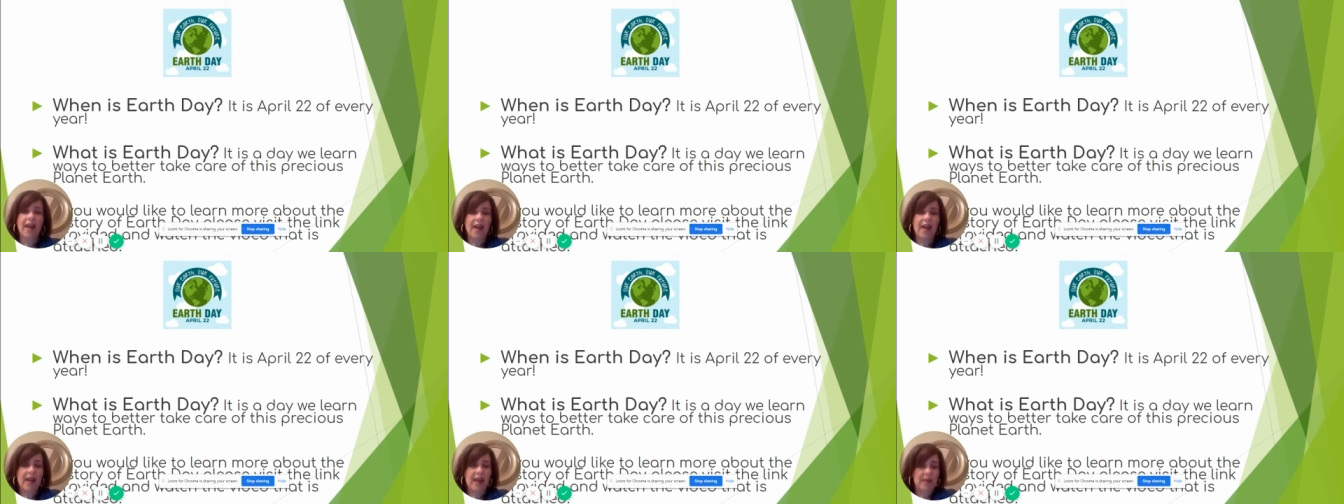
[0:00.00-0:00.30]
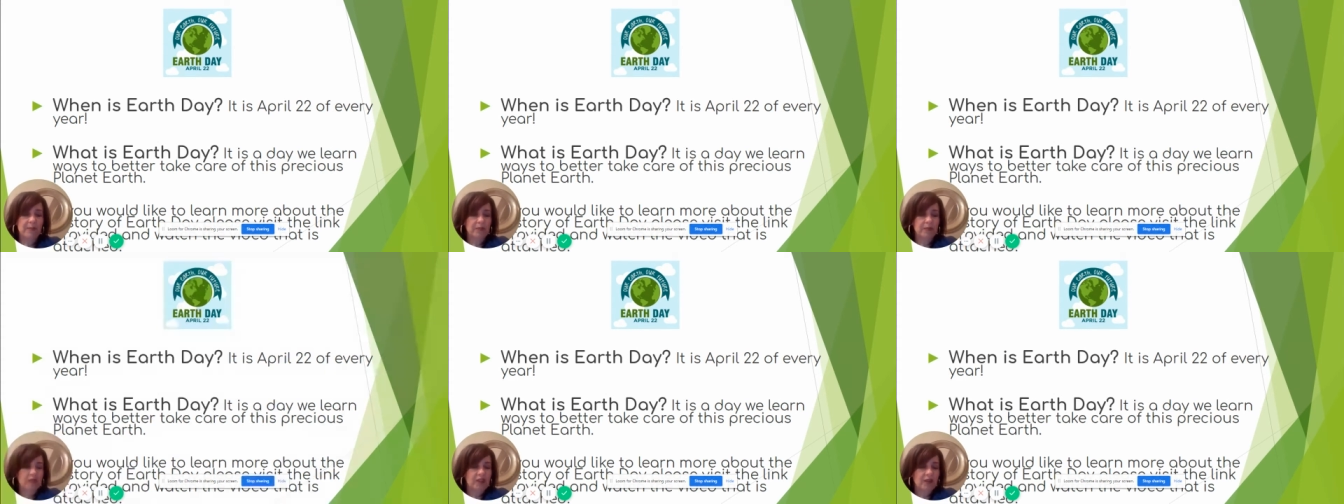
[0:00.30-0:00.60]

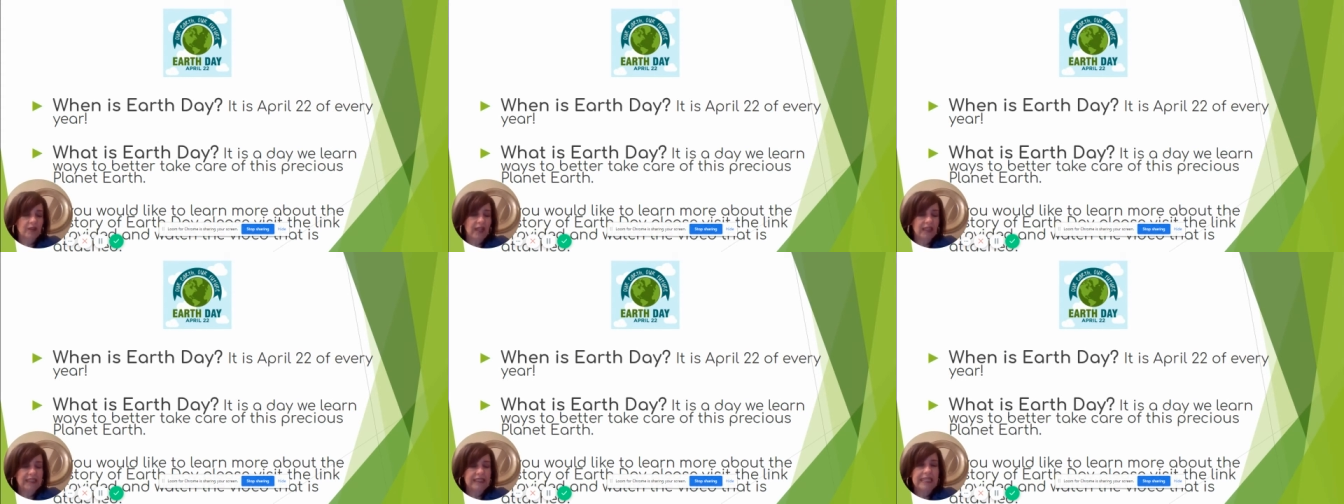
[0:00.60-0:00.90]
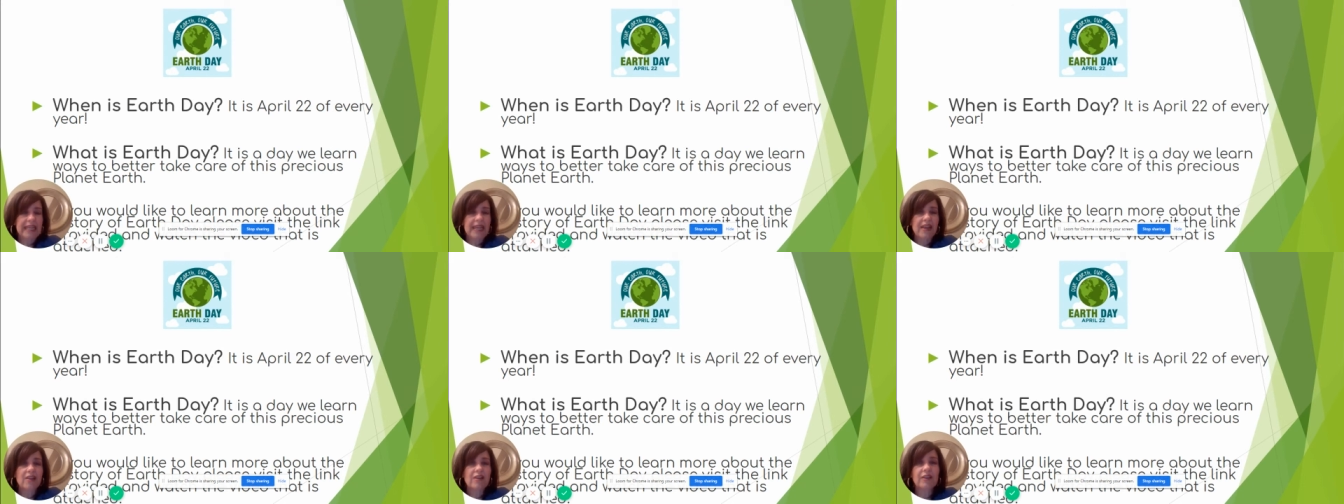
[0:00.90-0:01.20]
So let's
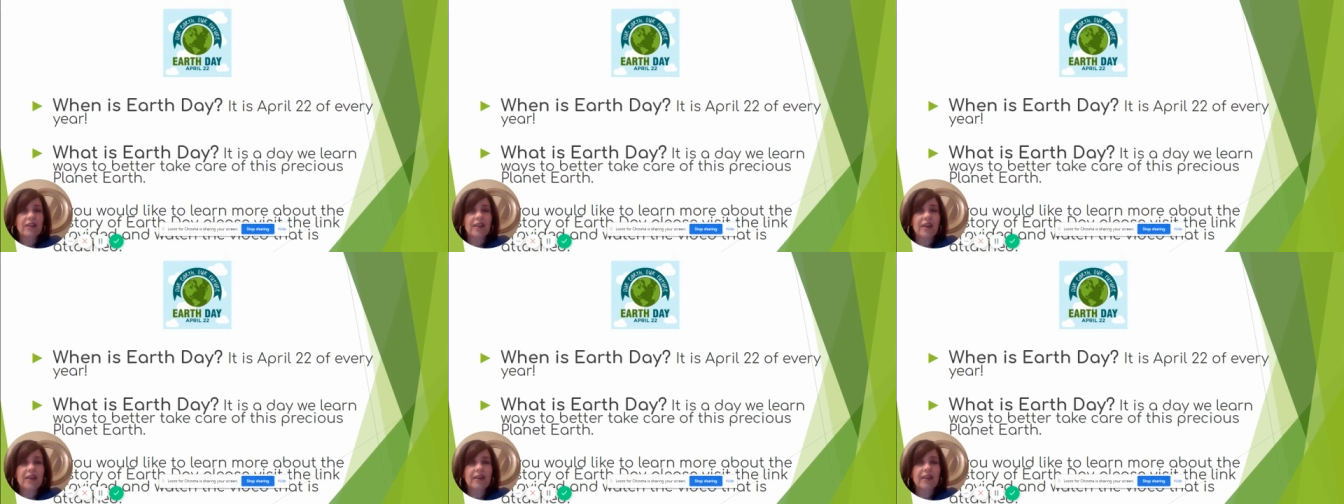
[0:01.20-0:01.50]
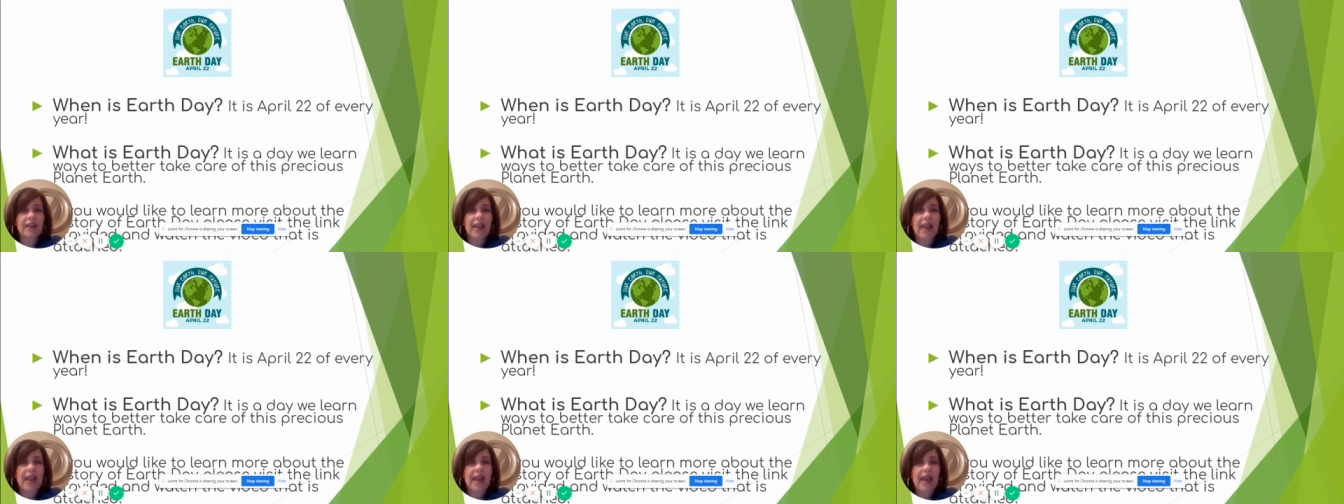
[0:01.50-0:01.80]
take a
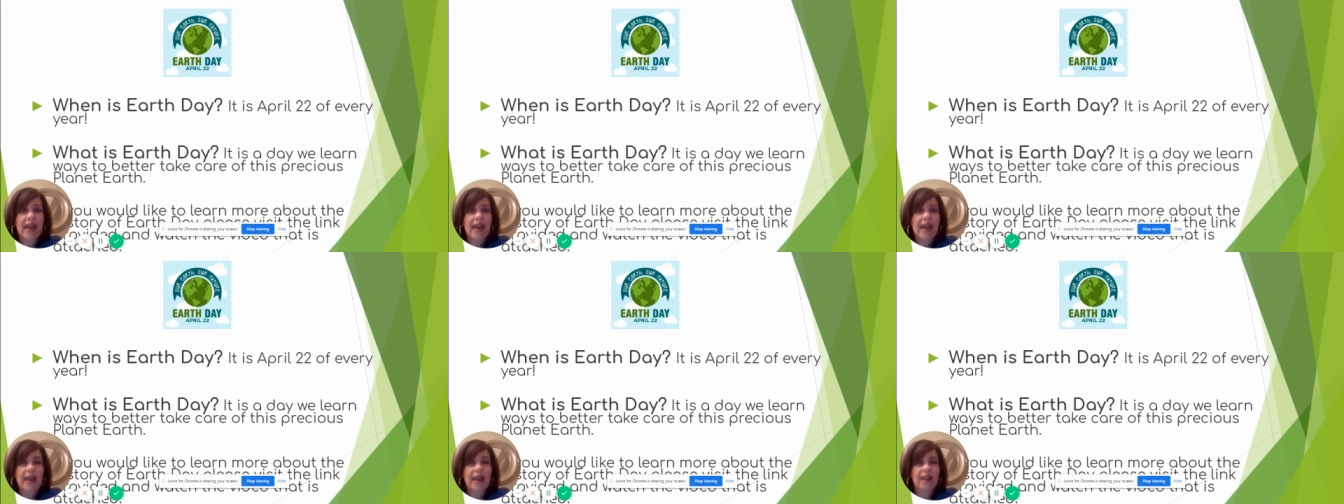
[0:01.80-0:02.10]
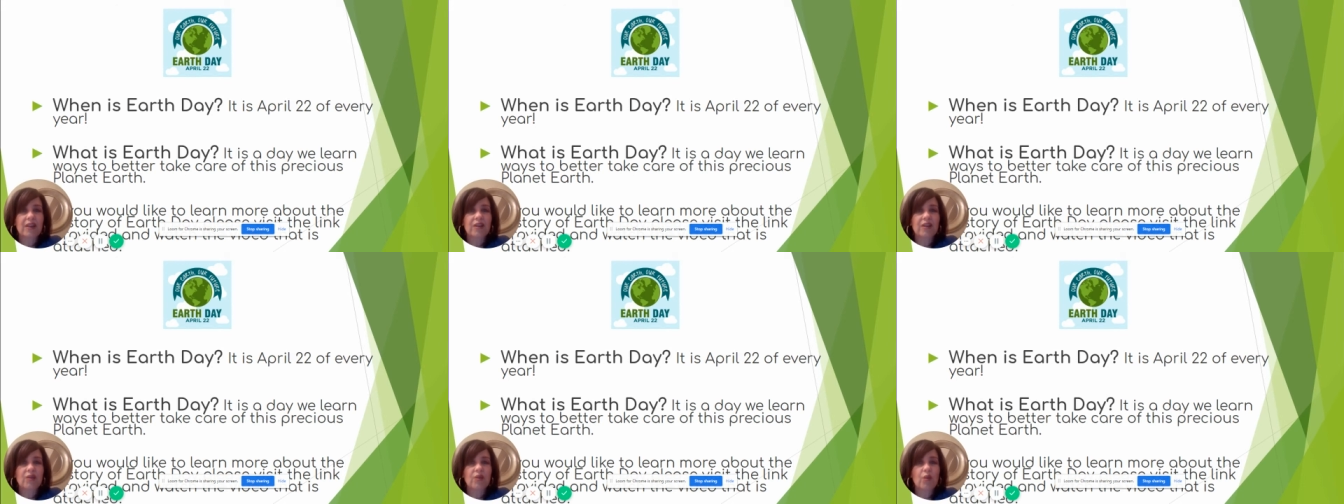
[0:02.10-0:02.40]
look
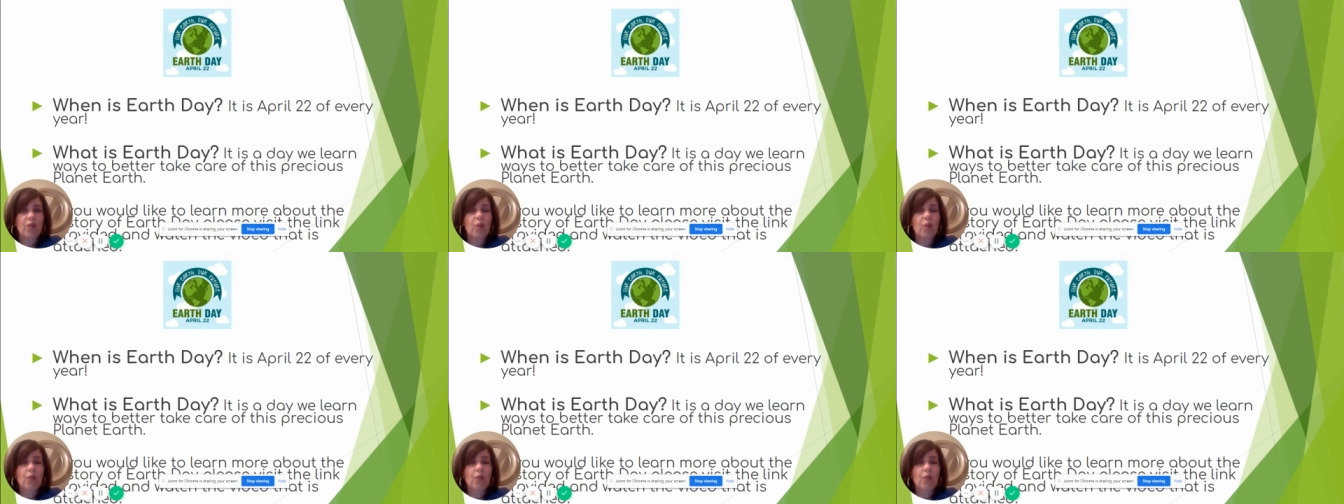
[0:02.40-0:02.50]
at